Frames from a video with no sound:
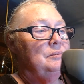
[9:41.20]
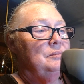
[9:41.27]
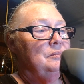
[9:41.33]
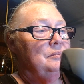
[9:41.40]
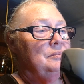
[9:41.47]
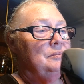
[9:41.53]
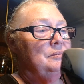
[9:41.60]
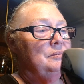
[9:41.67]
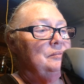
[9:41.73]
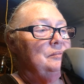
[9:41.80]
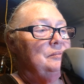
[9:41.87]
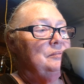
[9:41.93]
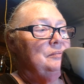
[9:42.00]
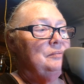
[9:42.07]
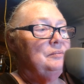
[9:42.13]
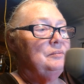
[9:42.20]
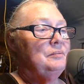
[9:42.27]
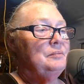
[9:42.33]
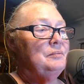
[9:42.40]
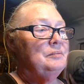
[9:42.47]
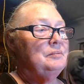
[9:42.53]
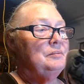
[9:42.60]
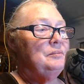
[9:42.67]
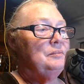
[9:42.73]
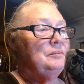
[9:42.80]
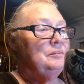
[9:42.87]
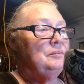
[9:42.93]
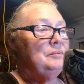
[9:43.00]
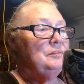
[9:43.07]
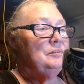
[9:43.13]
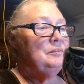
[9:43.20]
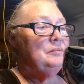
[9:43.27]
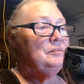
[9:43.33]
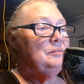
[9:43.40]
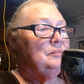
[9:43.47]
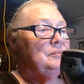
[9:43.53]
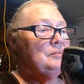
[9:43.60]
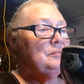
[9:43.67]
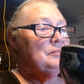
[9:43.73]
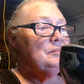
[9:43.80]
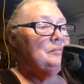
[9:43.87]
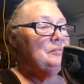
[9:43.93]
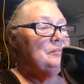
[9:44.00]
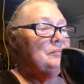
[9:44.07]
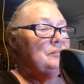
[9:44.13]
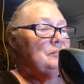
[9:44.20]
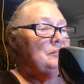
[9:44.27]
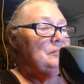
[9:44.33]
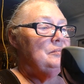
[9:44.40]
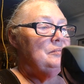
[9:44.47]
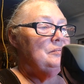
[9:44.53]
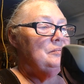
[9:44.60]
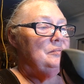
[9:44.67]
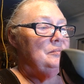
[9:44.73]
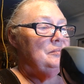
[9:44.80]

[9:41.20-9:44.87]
Nobody speaks.